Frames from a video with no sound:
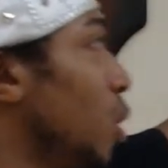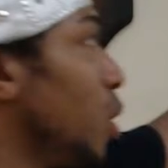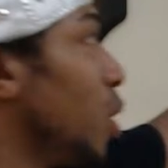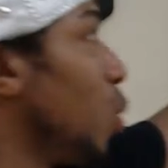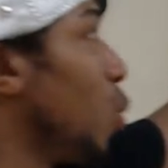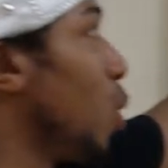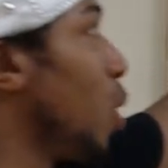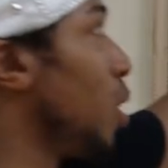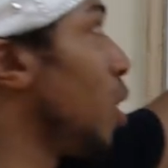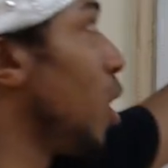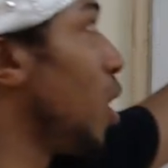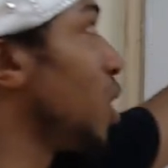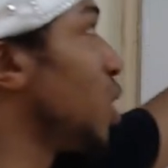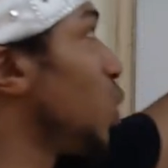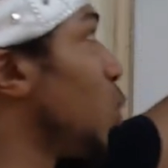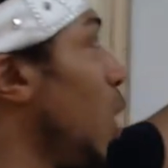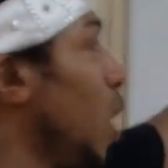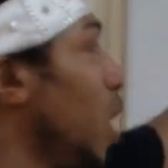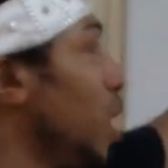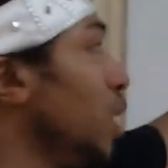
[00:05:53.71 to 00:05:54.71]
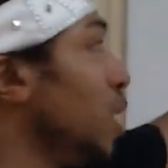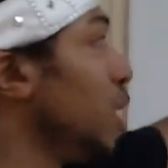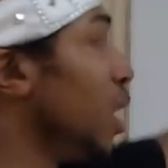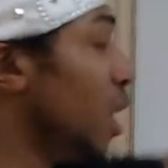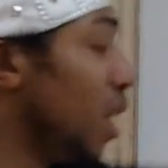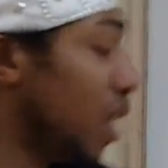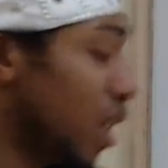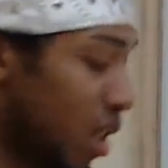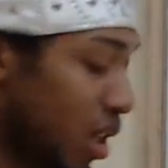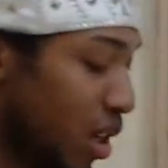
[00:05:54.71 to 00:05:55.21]
word Lashawan
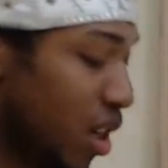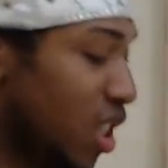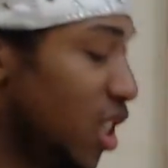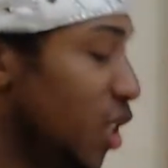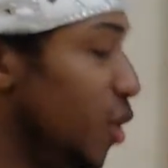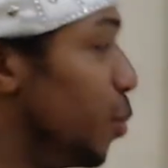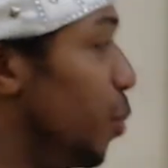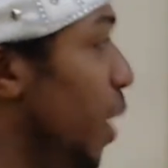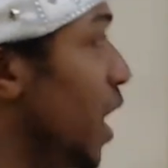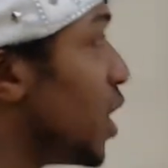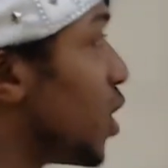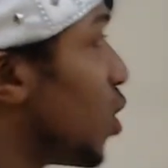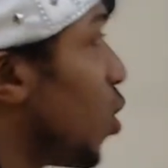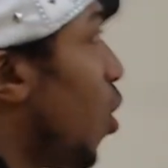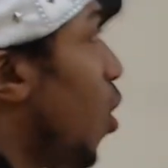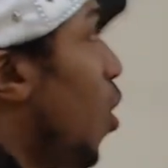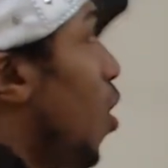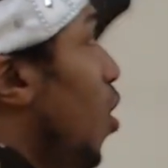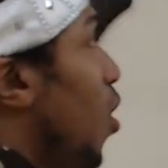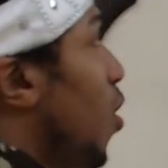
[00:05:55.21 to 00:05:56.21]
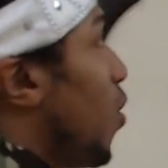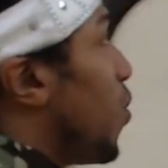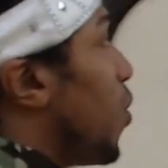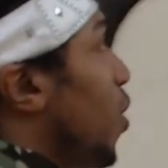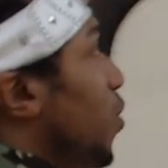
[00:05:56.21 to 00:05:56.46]
is based off